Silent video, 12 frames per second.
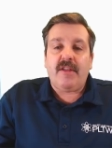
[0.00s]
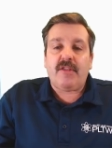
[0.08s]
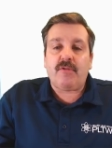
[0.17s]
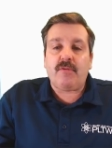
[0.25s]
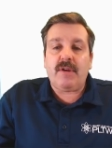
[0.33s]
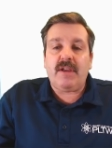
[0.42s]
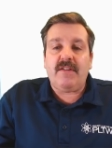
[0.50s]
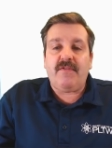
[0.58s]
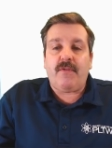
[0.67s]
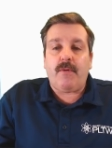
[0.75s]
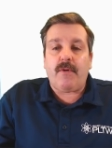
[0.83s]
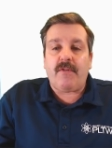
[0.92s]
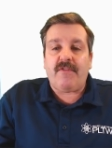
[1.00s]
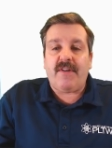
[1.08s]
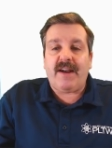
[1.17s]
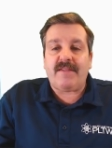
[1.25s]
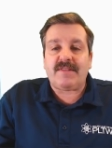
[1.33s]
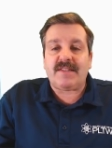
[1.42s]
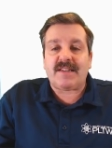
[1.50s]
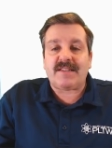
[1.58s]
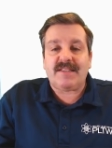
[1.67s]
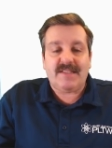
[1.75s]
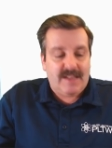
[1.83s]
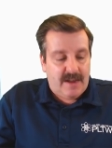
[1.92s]
Three, four, five,
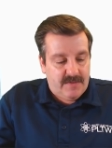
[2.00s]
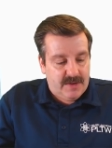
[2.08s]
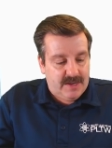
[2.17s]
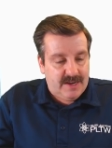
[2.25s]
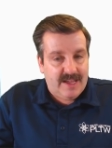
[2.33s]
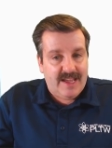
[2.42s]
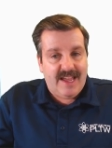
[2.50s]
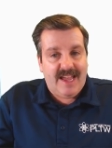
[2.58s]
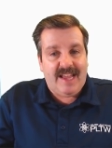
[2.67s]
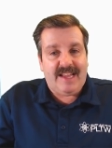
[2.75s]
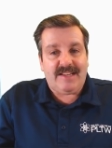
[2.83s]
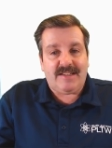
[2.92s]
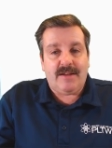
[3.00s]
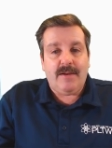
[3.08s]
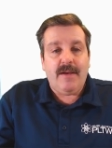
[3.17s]
six, seven, eight.